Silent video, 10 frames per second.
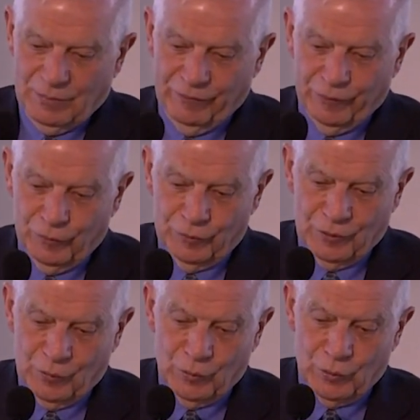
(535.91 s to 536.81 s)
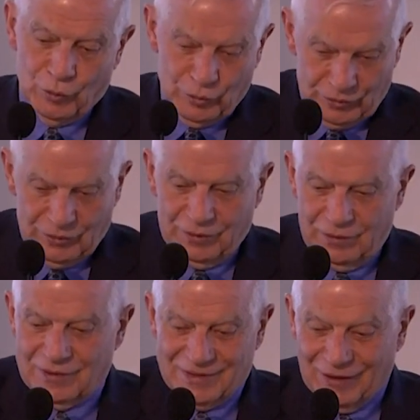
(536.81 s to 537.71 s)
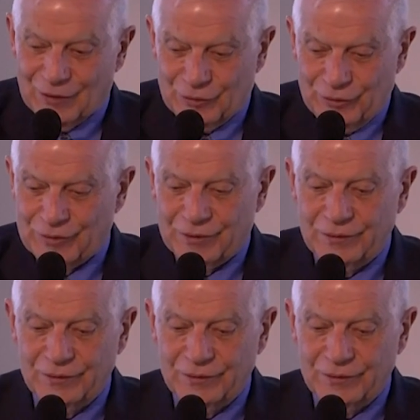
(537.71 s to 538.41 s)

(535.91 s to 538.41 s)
Before the war started